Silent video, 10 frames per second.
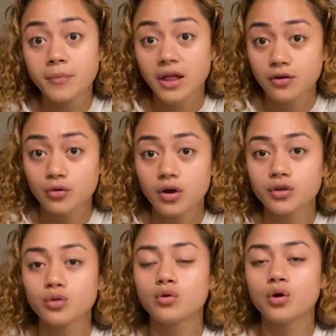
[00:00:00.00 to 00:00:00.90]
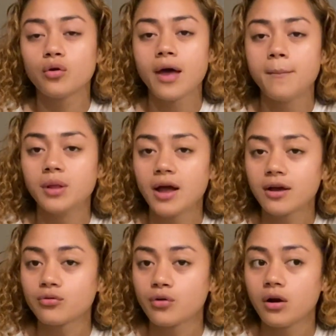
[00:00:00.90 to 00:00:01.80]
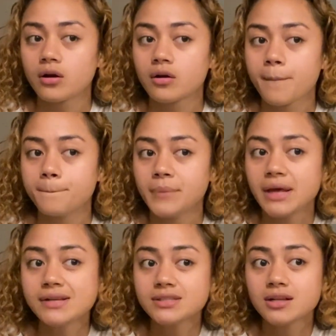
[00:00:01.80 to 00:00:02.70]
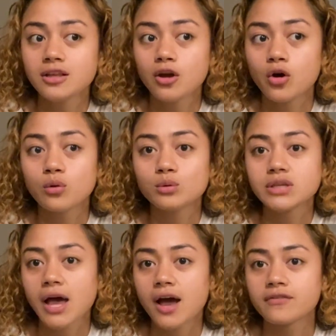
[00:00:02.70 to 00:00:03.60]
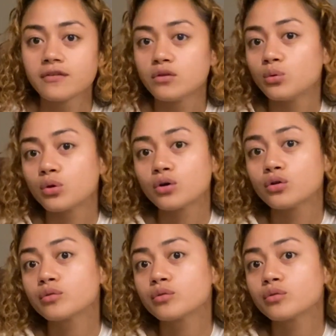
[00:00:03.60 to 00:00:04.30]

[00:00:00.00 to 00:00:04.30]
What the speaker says: BlackRock, you know that BlackRock basically owns half of the world,